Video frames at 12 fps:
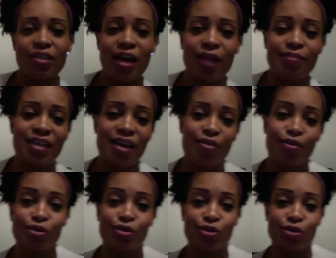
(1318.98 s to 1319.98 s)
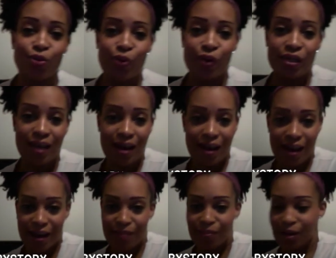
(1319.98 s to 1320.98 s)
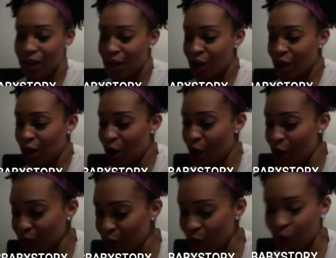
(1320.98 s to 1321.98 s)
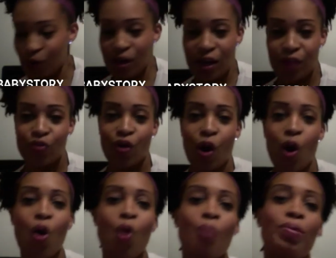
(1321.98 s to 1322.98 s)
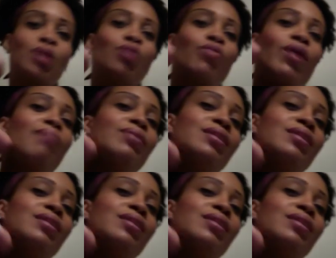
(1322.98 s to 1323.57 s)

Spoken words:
time together is story time. Currently, we're reading through the whole Peter Rabbit